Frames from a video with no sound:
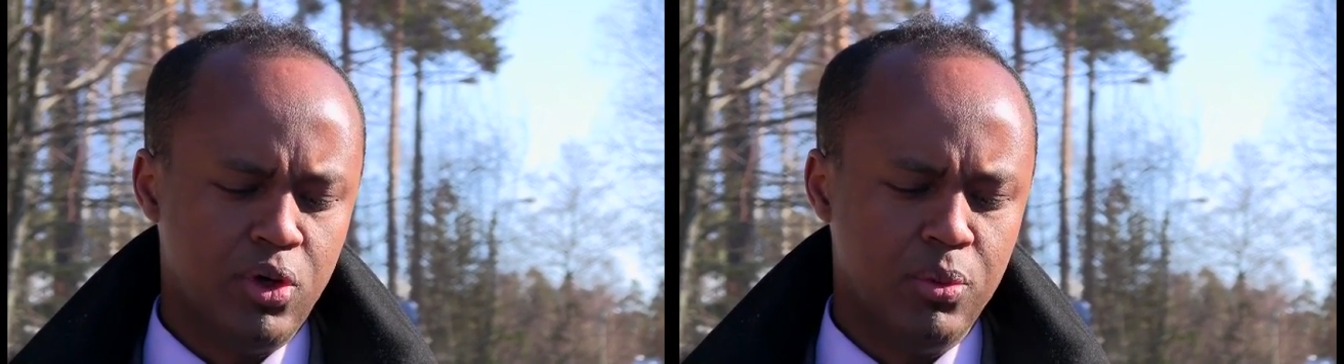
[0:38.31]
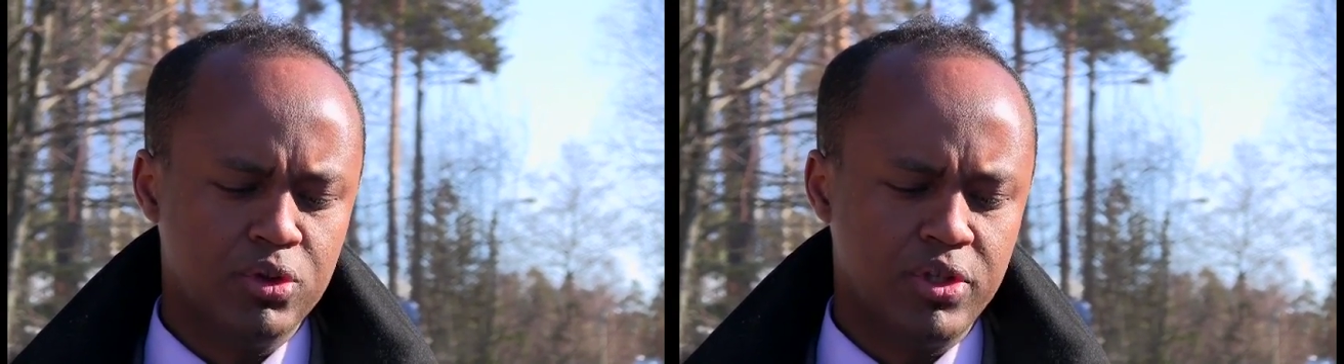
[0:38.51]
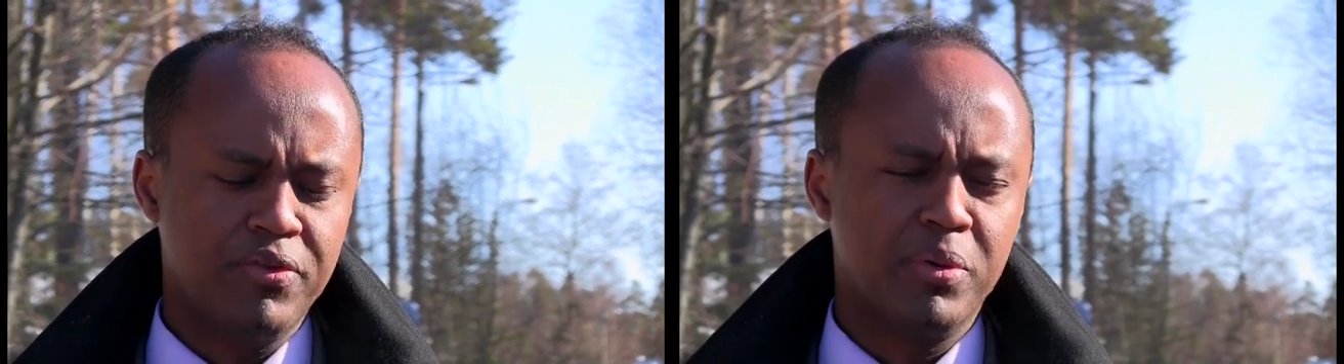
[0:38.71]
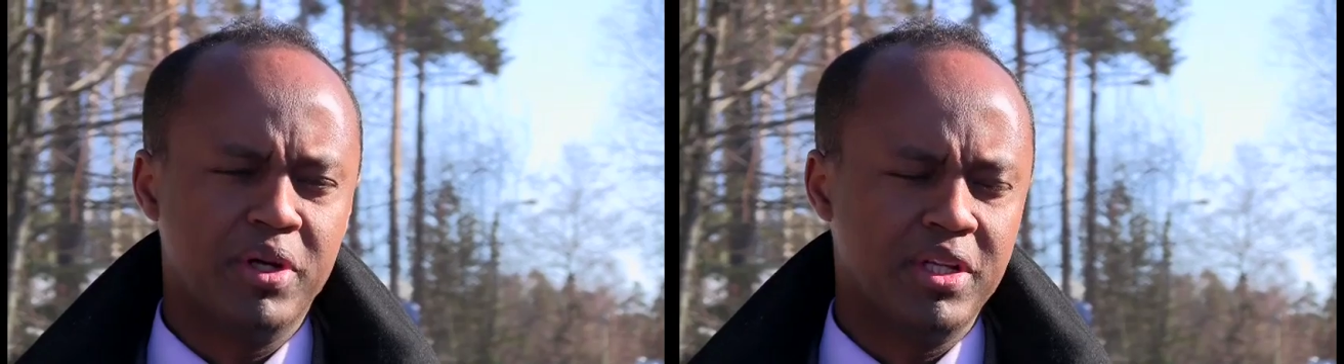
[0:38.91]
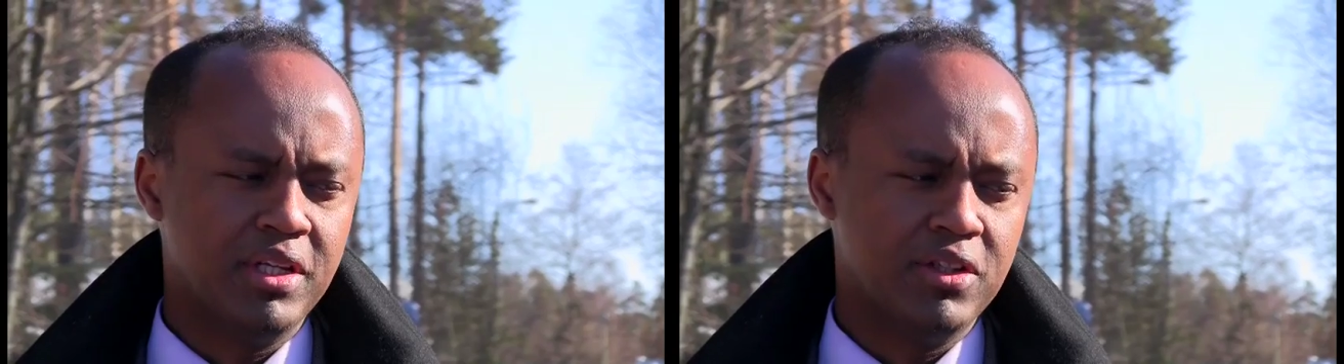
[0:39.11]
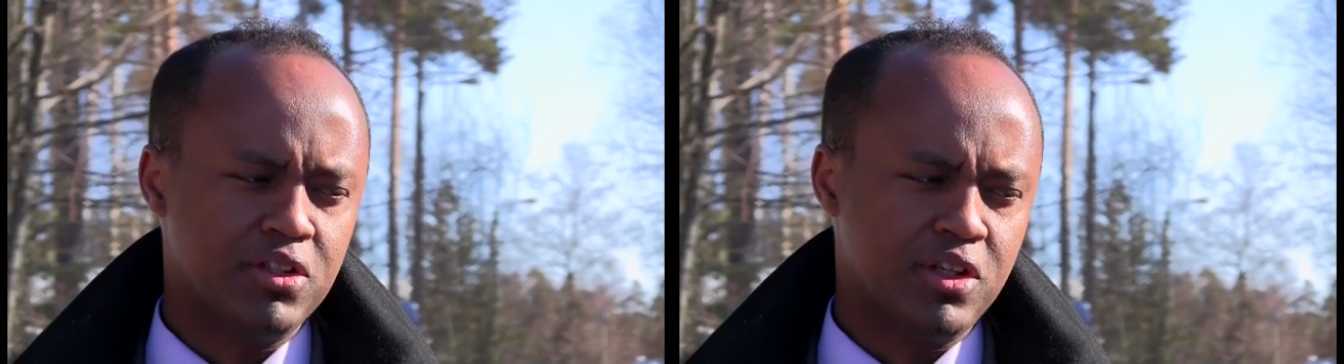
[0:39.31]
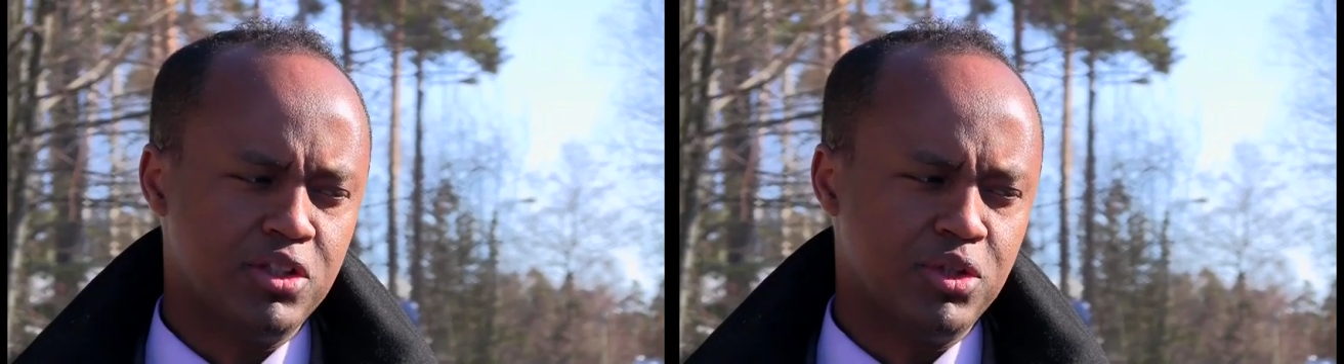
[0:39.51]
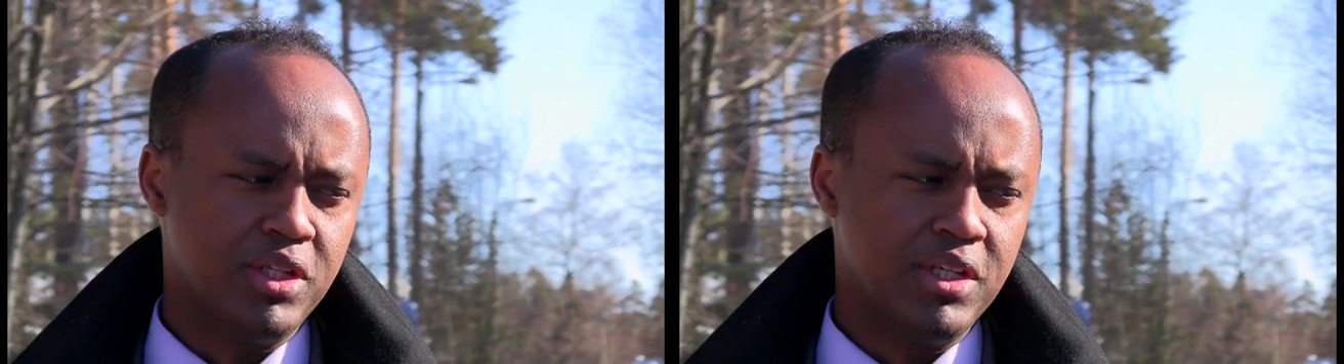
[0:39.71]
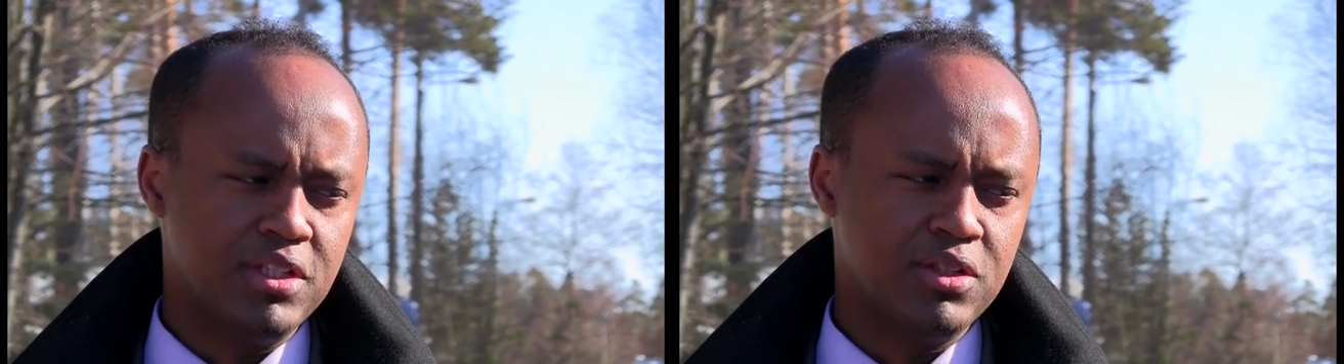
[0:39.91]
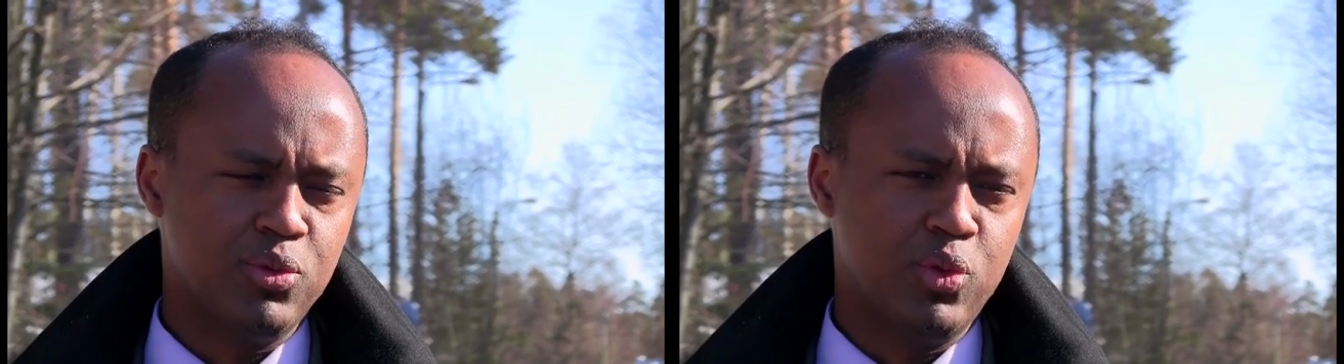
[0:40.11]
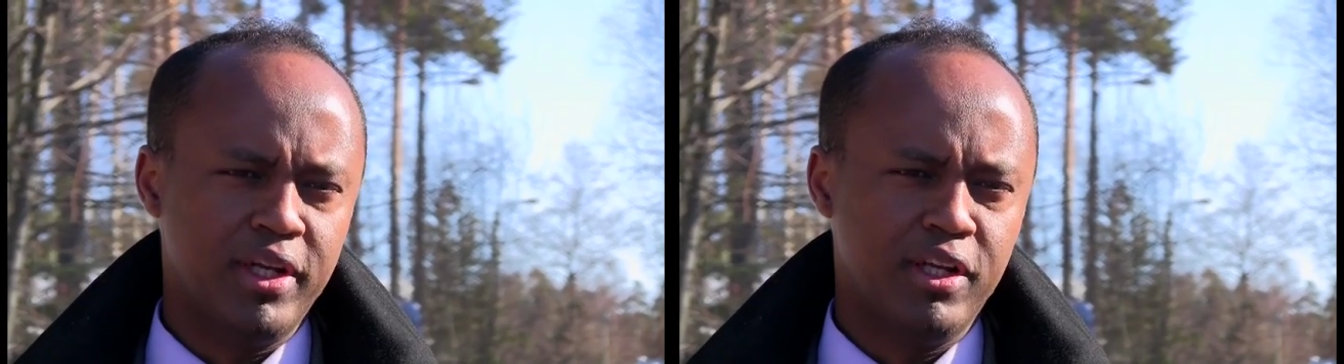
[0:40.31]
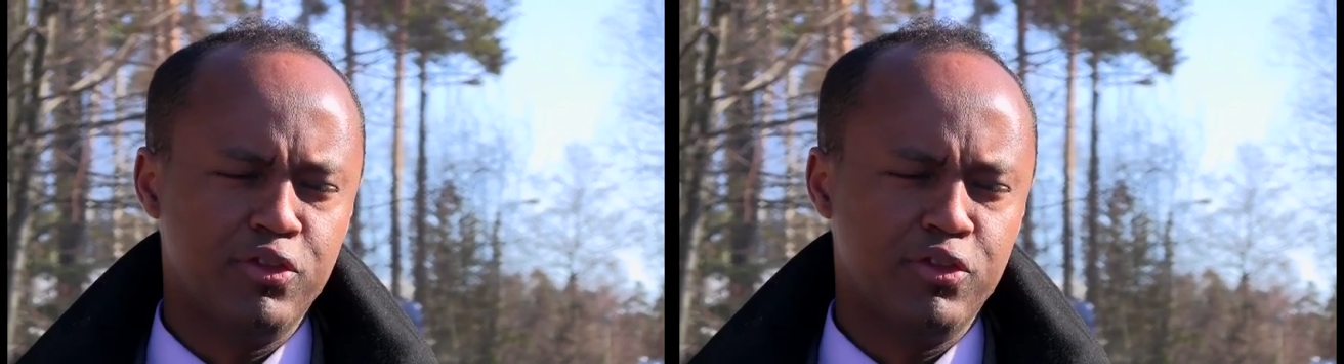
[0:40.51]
almost everybody in this country is waiting